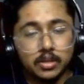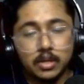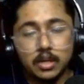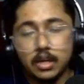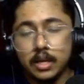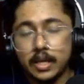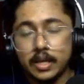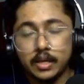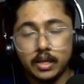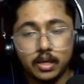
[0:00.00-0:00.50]

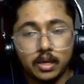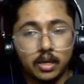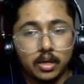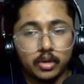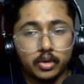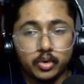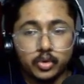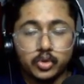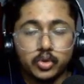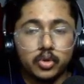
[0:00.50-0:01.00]
Like
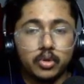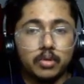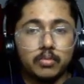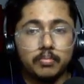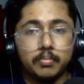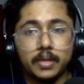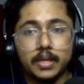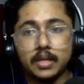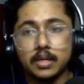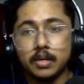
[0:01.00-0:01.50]
you shouldn't
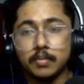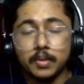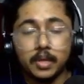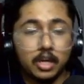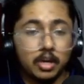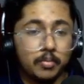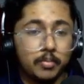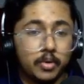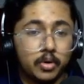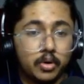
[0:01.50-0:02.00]
be dreaming
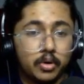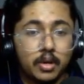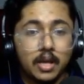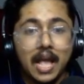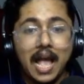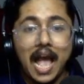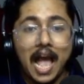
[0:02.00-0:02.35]
about